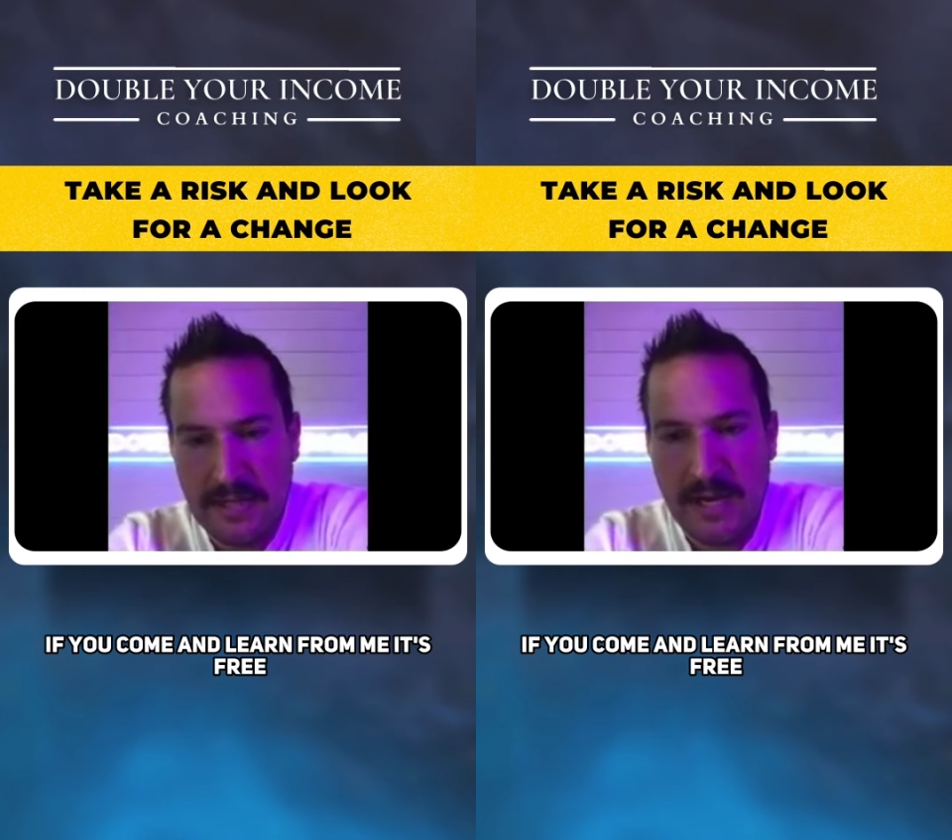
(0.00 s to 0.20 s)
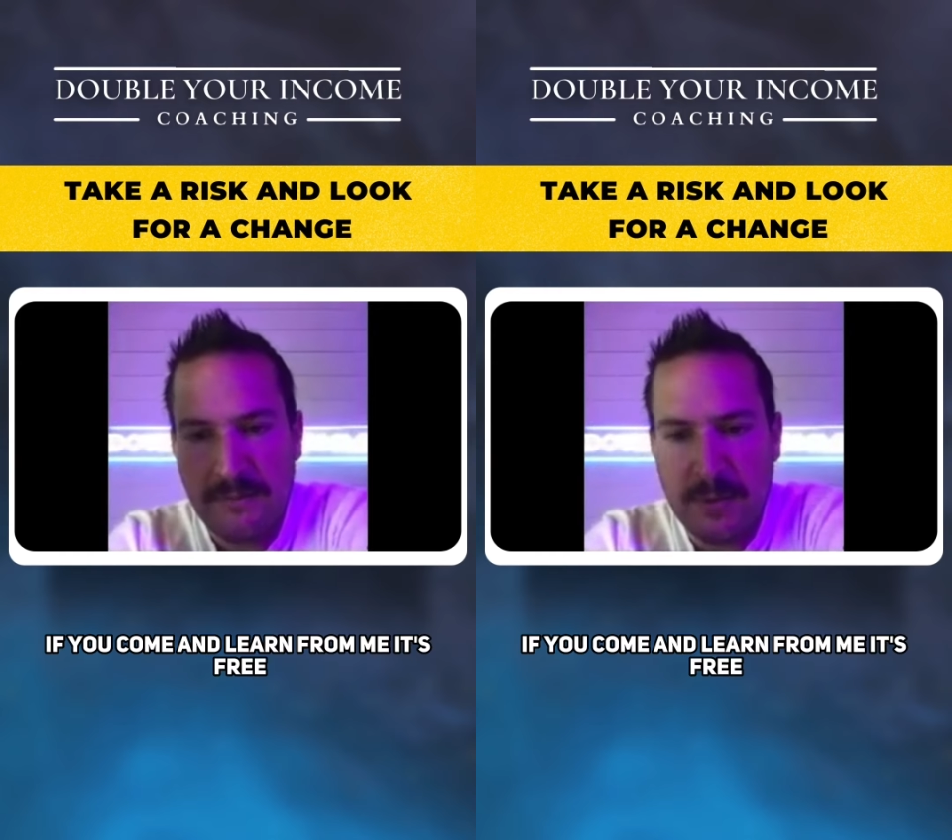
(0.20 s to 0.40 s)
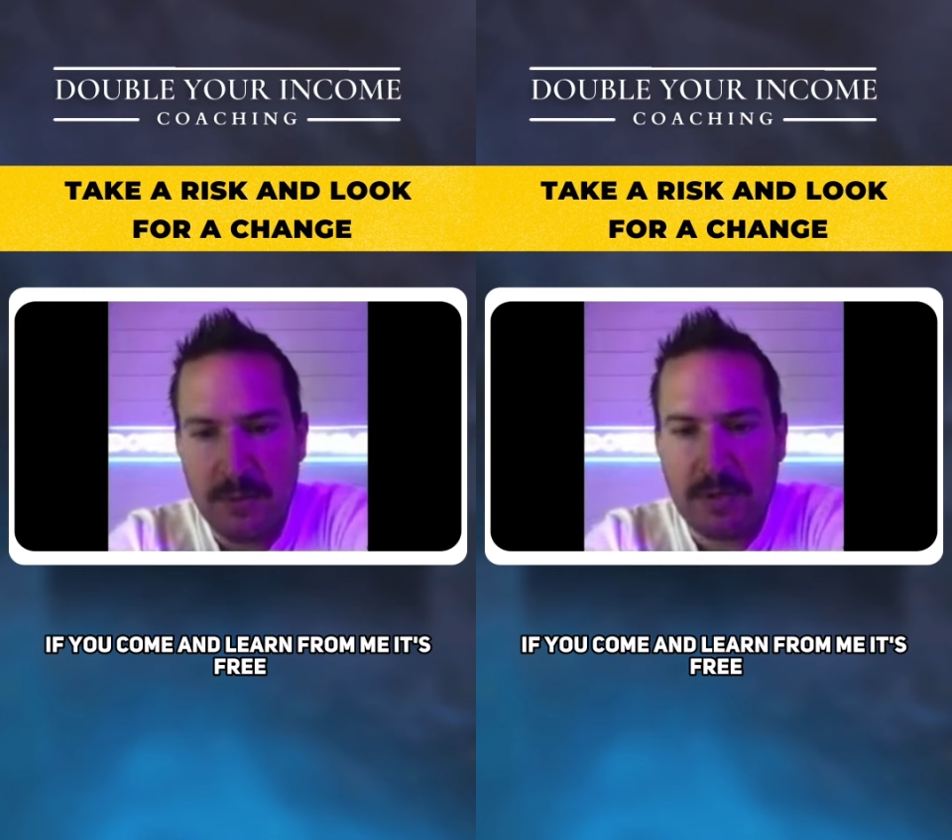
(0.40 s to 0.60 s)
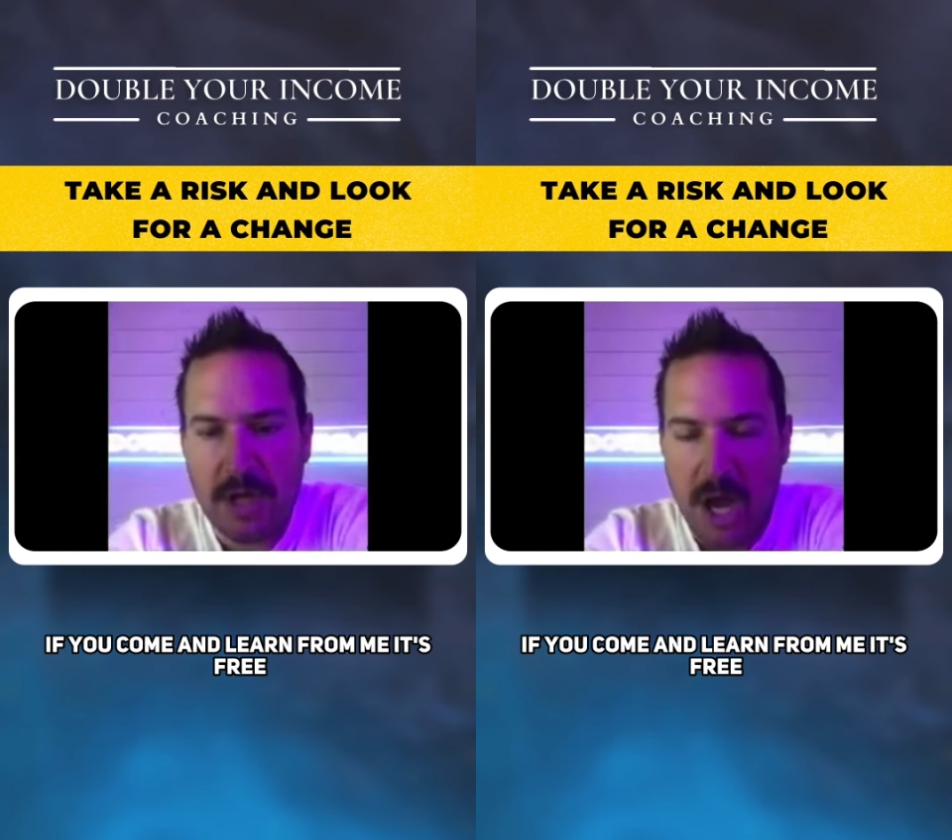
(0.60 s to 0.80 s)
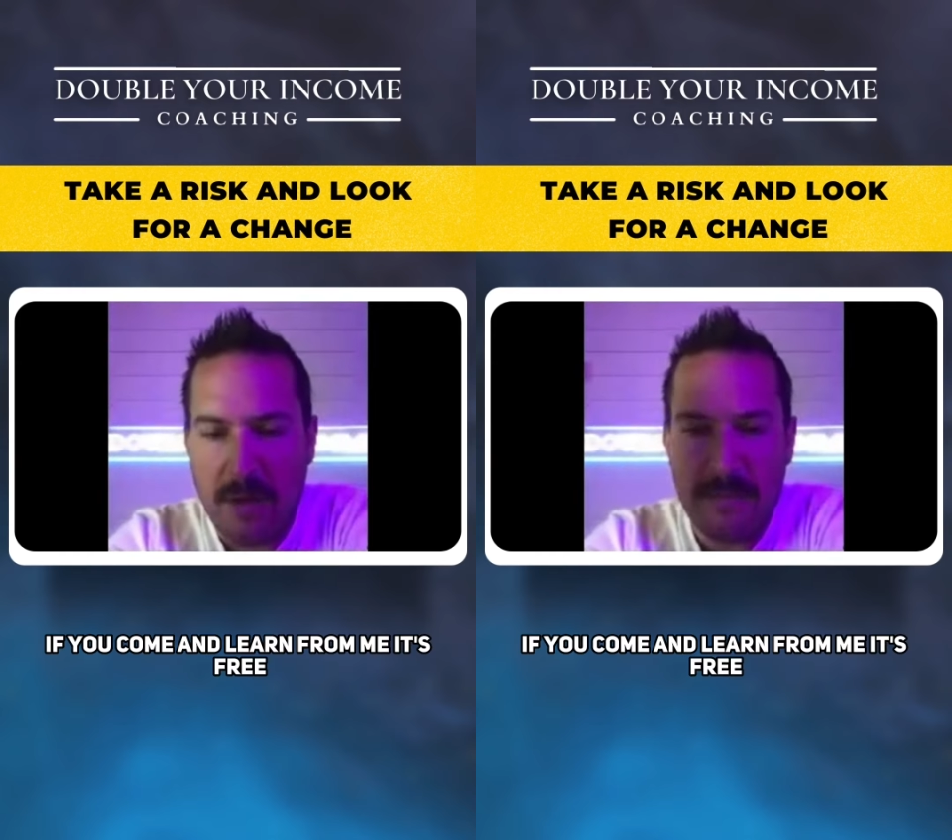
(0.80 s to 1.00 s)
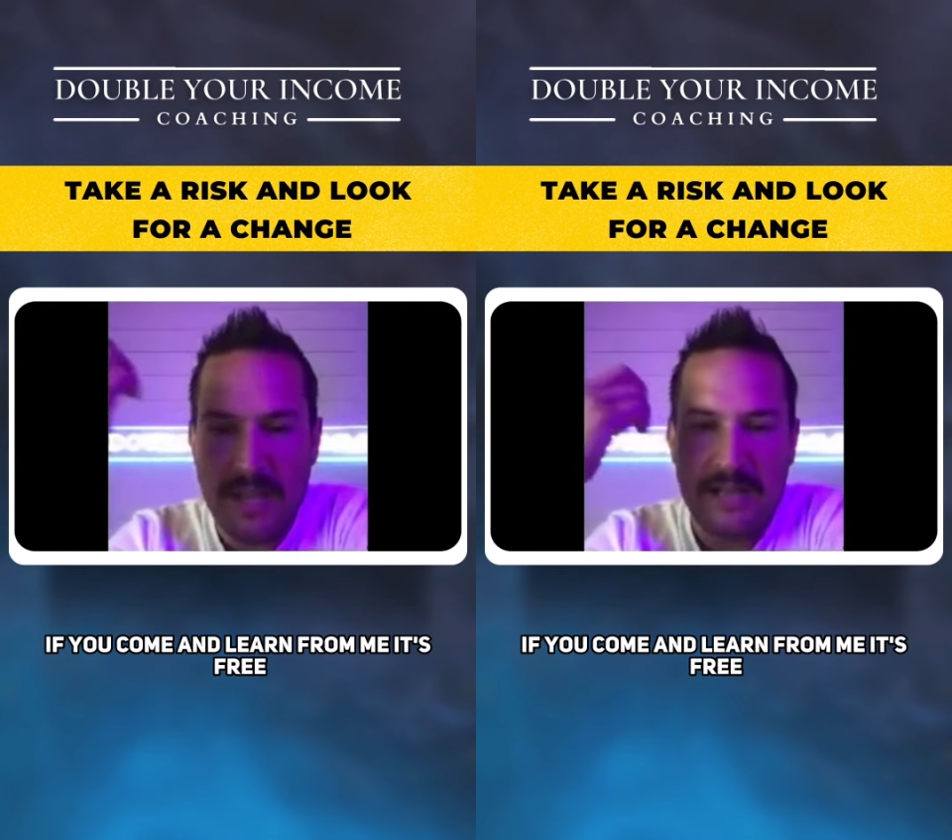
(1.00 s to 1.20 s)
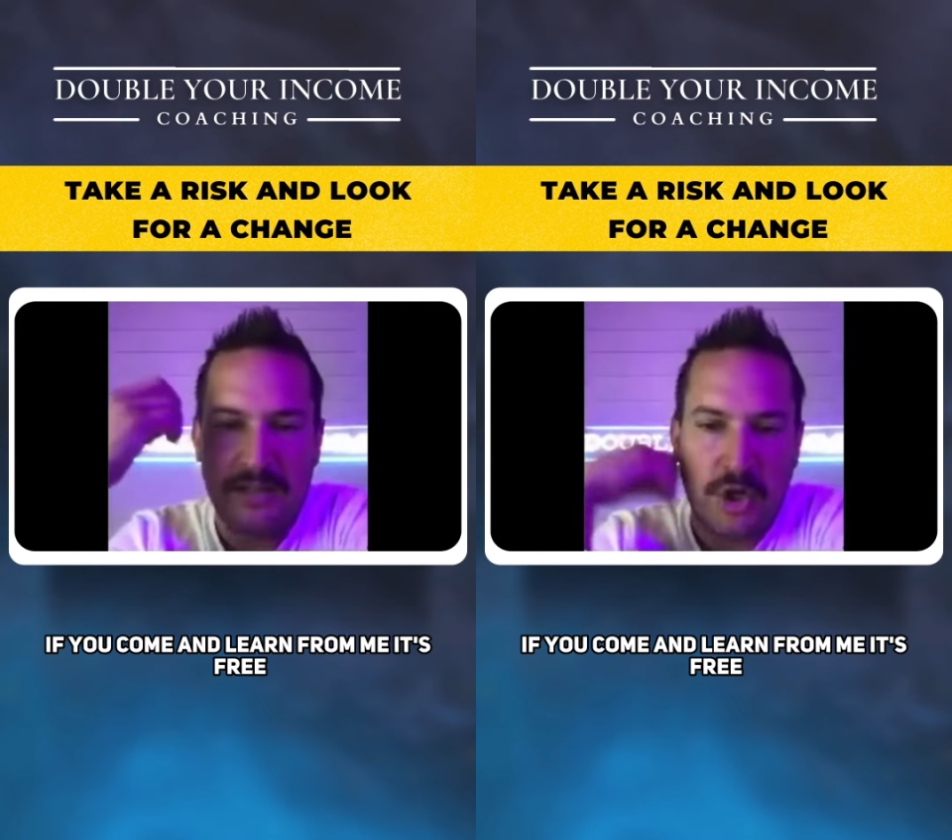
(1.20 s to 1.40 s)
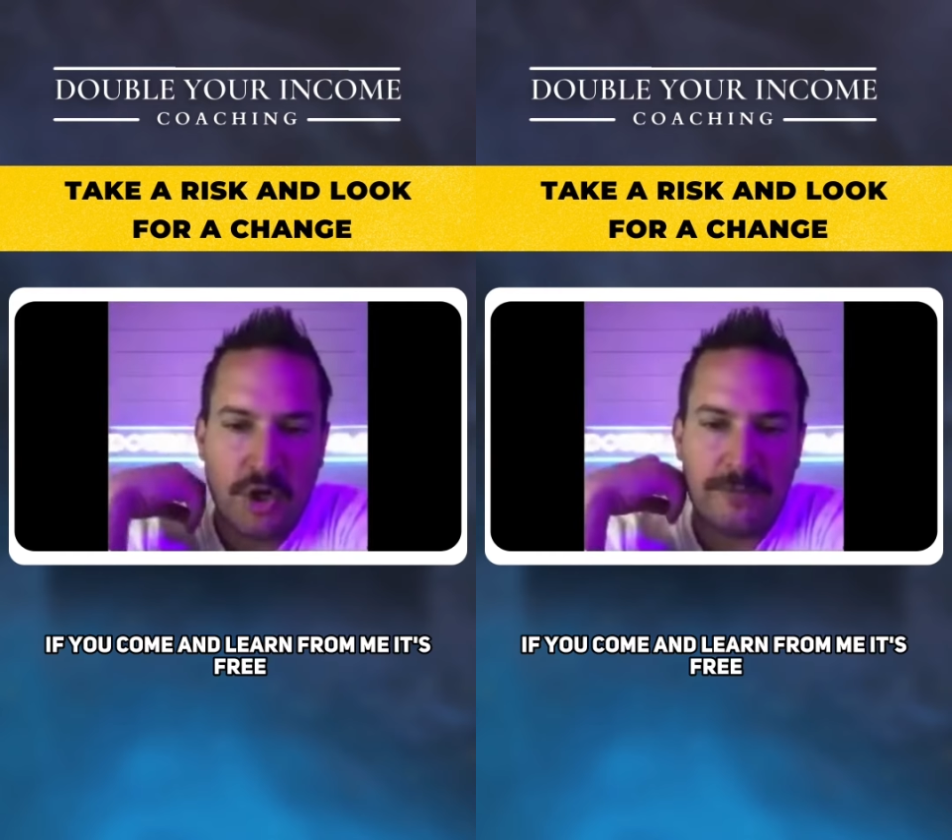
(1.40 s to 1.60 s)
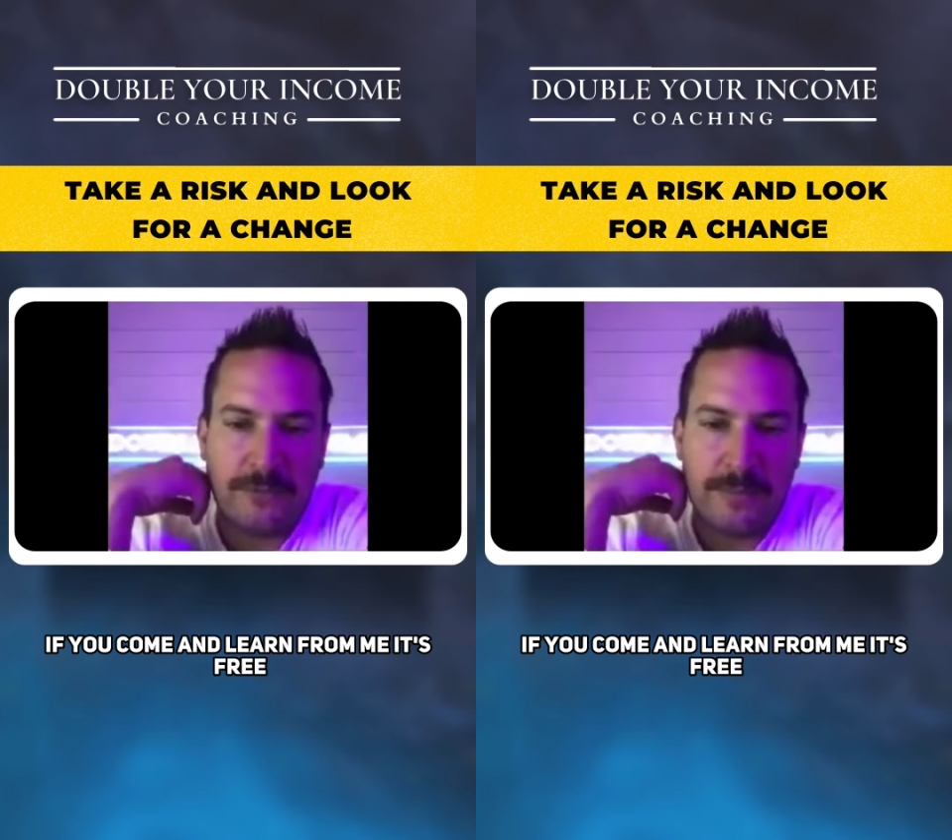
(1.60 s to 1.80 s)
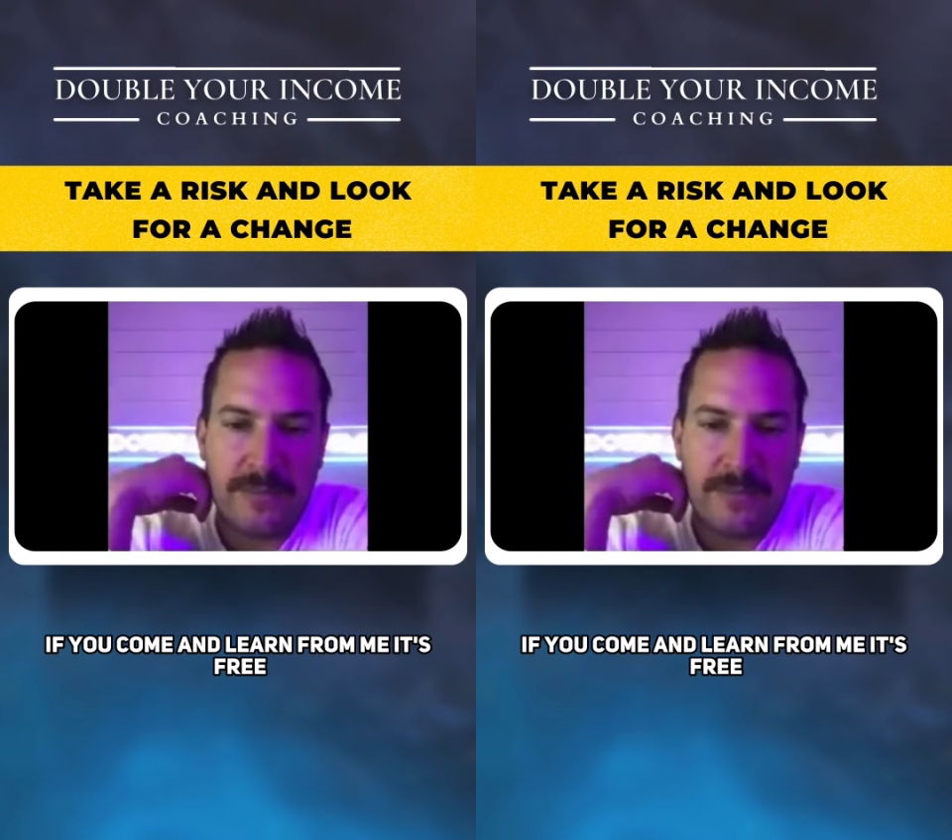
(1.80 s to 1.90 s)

If you come and learn from